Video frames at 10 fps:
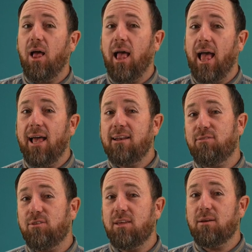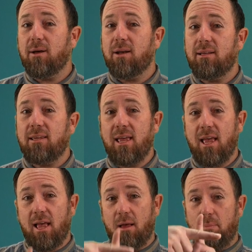And if you think about it,
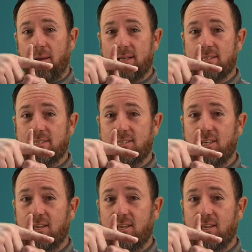a plus